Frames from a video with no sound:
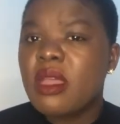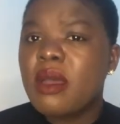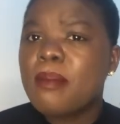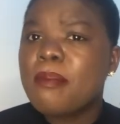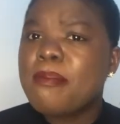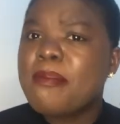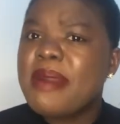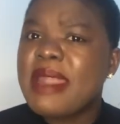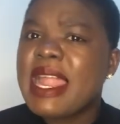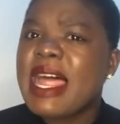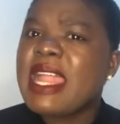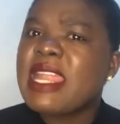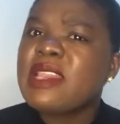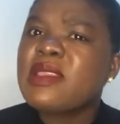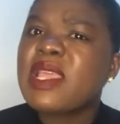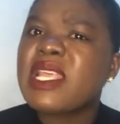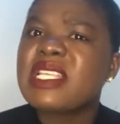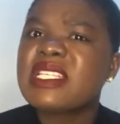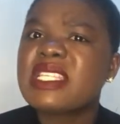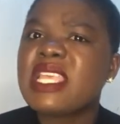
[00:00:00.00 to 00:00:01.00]
Plan
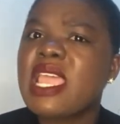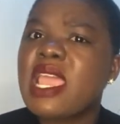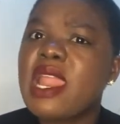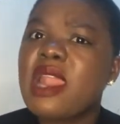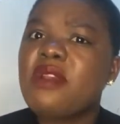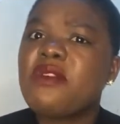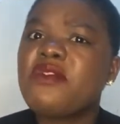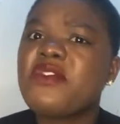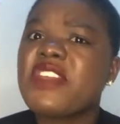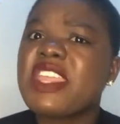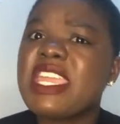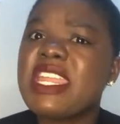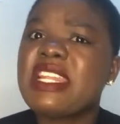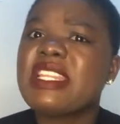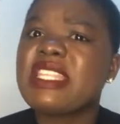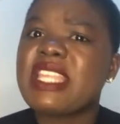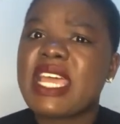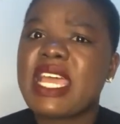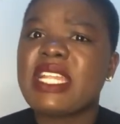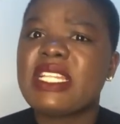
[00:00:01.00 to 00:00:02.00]
yourself
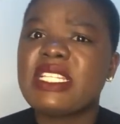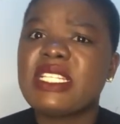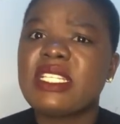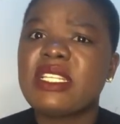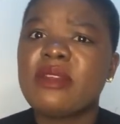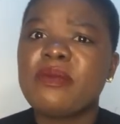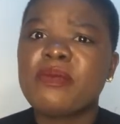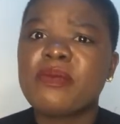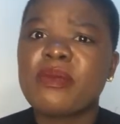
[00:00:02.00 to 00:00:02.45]
in that